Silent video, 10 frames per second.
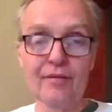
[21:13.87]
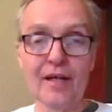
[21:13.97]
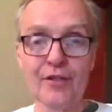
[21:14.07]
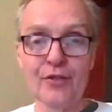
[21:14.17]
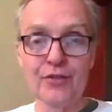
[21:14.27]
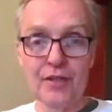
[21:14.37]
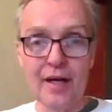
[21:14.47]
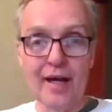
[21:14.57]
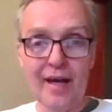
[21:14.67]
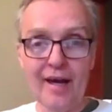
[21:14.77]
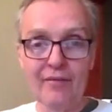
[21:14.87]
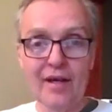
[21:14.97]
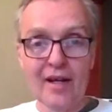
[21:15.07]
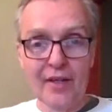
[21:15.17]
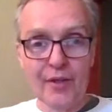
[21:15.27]
values that I
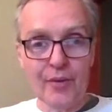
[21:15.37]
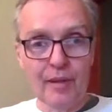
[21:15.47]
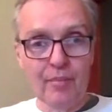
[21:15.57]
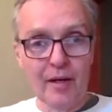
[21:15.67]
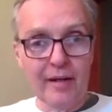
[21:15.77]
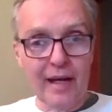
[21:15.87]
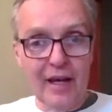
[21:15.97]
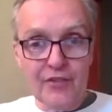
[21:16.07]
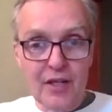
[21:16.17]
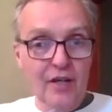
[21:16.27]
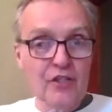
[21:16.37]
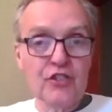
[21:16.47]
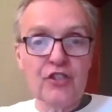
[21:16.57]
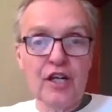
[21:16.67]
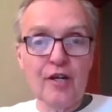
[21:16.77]
have and the Green Party has are
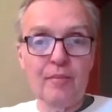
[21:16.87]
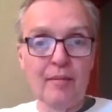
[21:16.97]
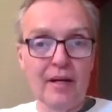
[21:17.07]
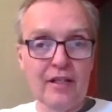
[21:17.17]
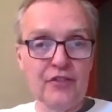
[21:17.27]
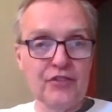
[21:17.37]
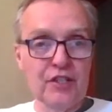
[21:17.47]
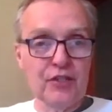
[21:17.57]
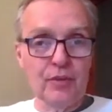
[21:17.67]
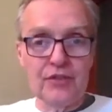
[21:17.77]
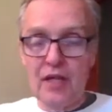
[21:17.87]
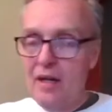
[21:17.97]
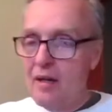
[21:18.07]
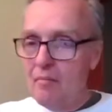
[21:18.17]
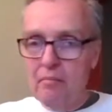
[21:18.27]
shared by my
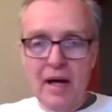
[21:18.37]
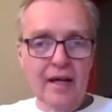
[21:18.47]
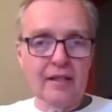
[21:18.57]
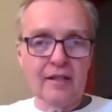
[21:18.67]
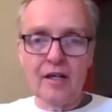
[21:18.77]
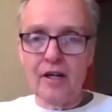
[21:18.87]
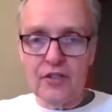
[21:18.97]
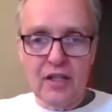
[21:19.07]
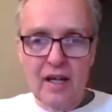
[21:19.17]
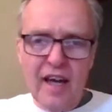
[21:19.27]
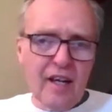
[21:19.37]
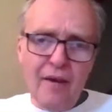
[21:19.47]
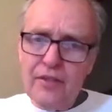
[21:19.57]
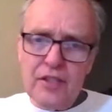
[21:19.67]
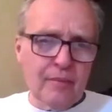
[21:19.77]
constituents by and large.
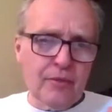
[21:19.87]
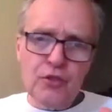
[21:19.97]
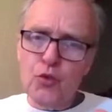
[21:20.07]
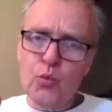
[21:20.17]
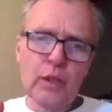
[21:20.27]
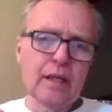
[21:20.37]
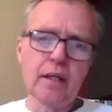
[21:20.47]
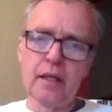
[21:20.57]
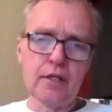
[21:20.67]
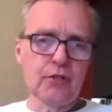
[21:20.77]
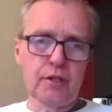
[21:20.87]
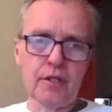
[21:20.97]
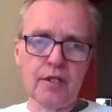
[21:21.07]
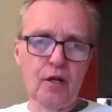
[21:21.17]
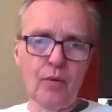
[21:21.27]
And oftentimes it's really
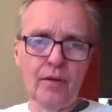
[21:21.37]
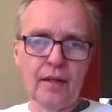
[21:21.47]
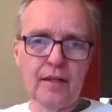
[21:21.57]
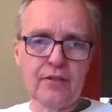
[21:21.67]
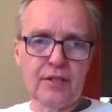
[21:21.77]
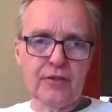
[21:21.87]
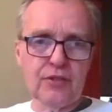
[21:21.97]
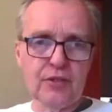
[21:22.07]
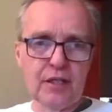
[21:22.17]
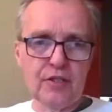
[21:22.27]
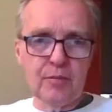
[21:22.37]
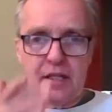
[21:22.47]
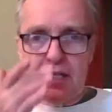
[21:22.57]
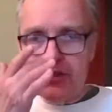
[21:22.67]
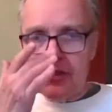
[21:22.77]
easy to know where the consensus is
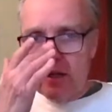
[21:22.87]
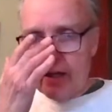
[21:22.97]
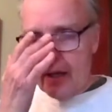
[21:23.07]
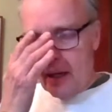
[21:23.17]
because